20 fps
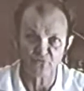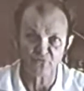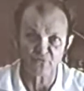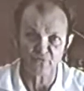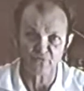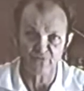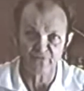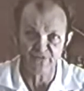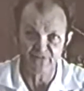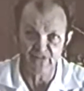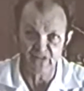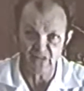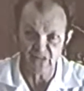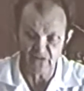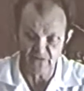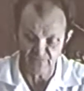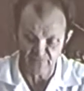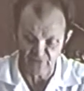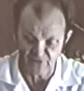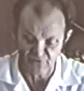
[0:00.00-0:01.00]
to
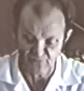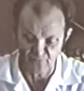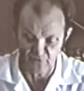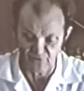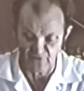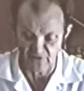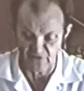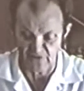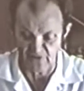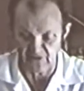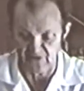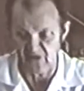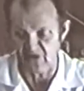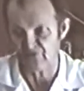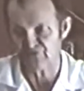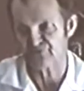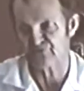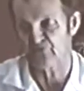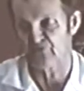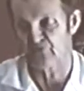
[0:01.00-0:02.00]
leave this world and get
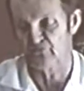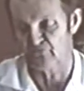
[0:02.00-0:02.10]
out,